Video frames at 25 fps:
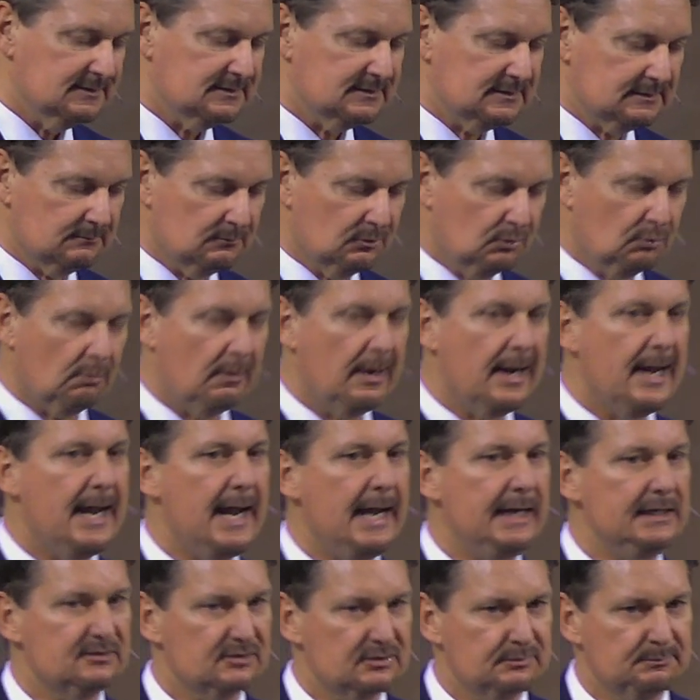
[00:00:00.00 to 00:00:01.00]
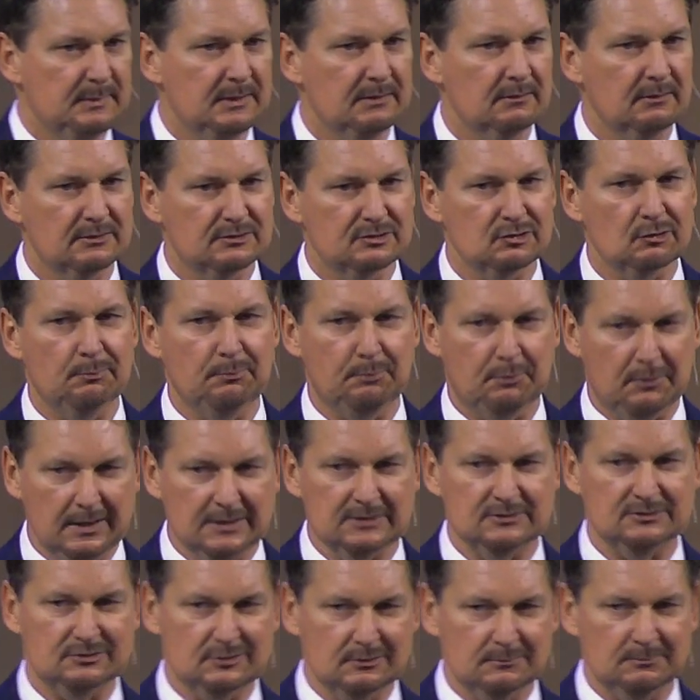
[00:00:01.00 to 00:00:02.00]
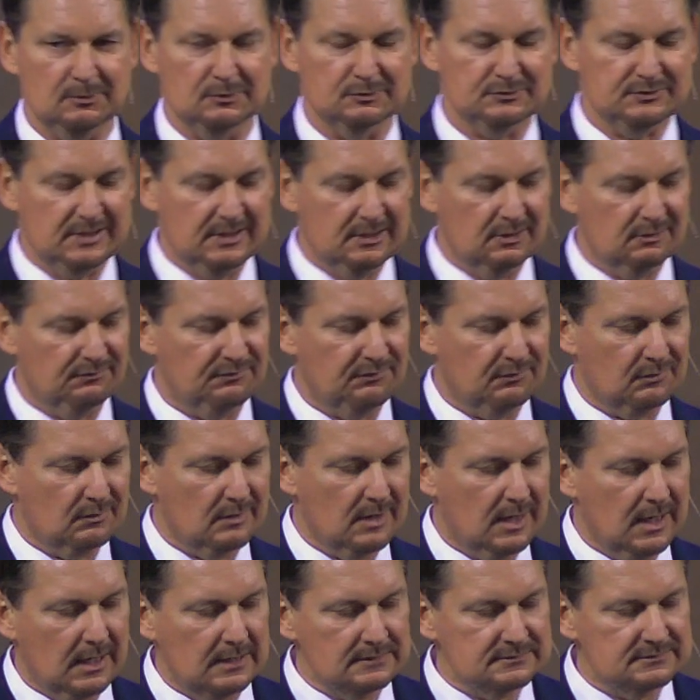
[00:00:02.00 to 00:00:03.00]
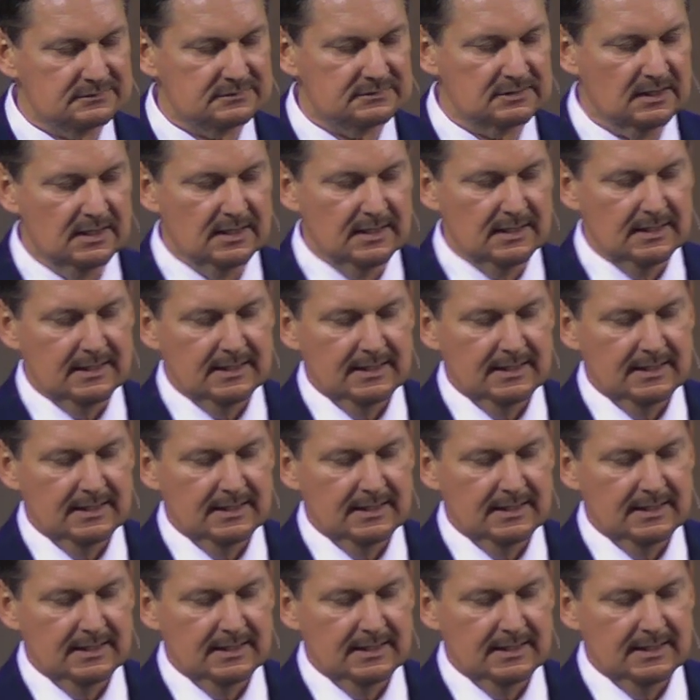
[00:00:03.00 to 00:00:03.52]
Some great spiritual principles here for us.